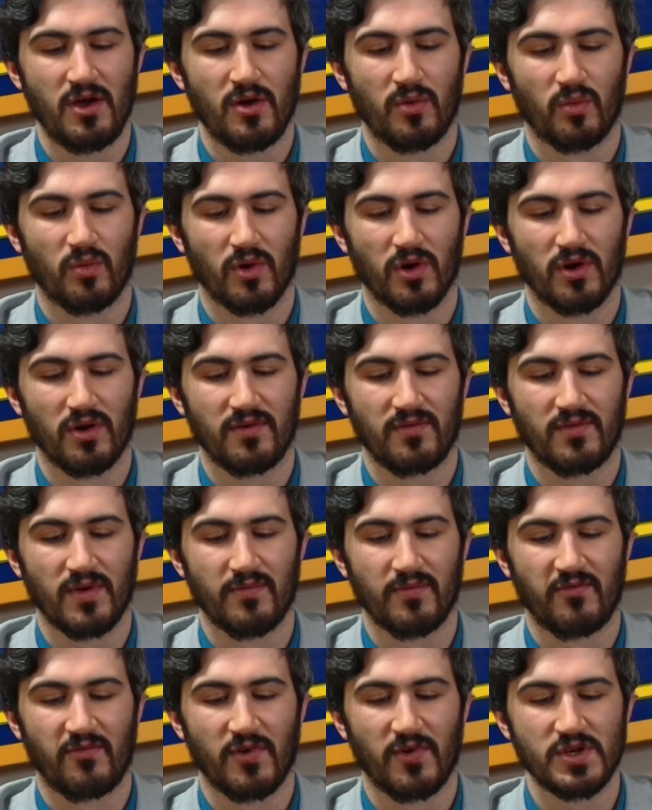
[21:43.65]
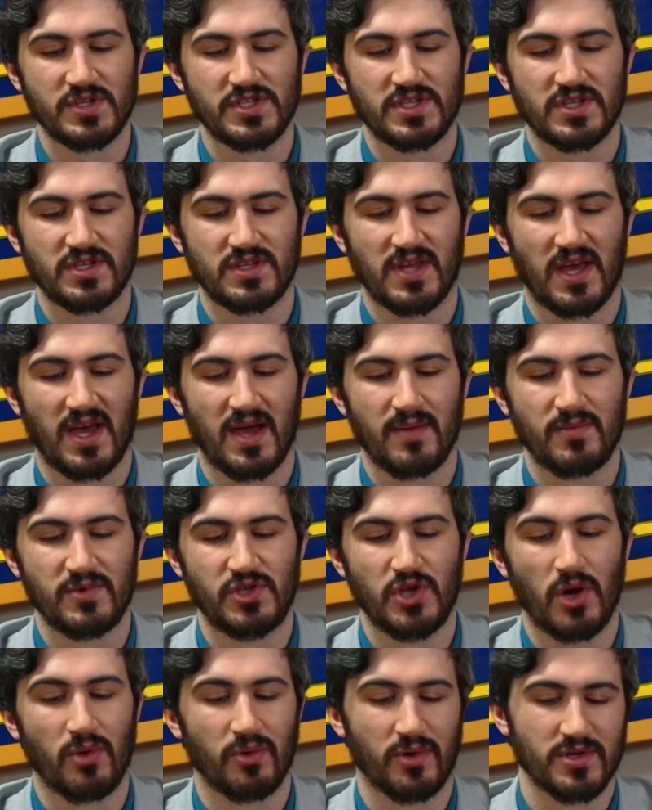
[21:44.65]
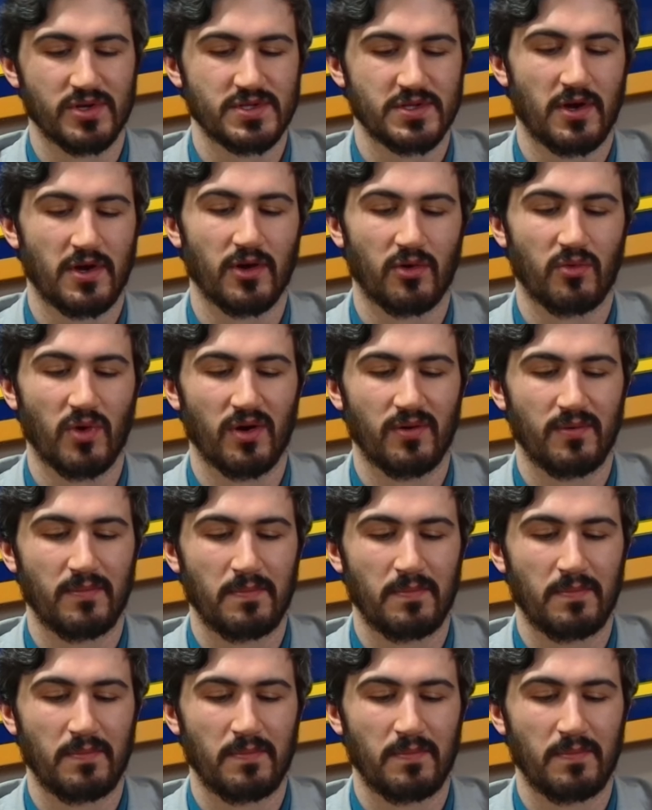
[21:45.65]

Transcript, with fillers: were from first-time donors, unquote.